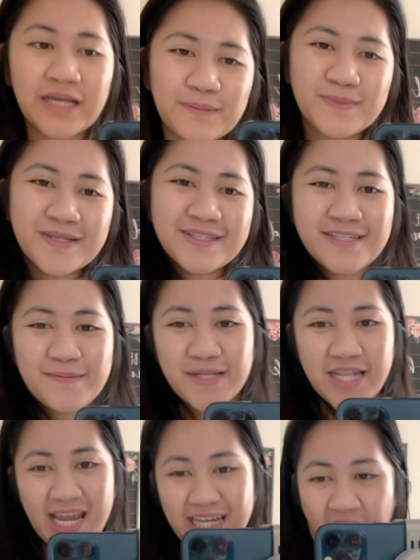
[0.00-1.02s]
because I'm a
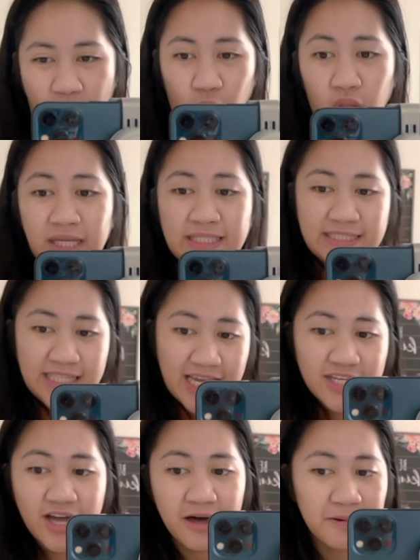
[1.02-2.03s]
night owl. I
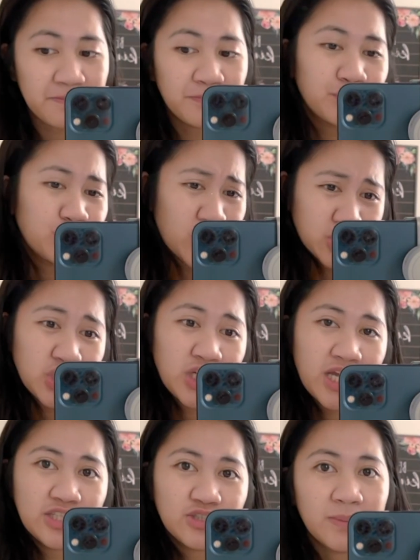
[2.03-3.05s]
stayed up watching
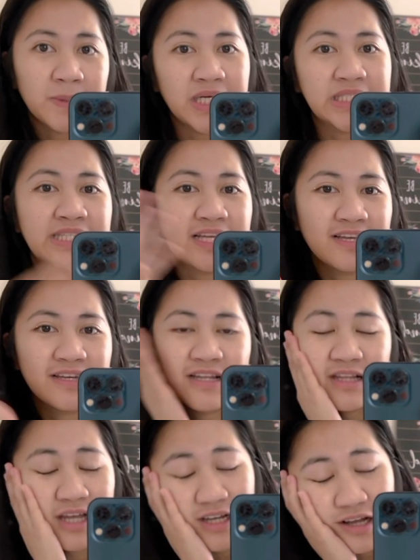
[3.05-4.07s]
K-dramas
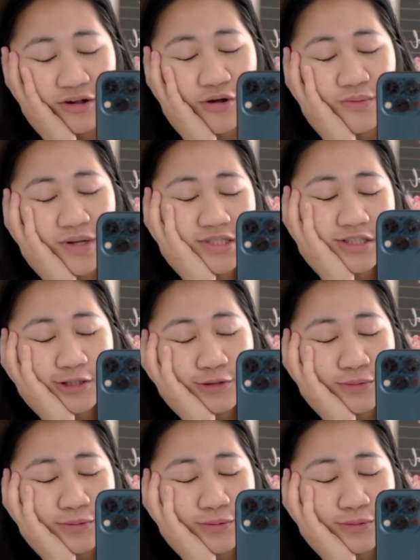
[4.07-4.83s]
like I always do.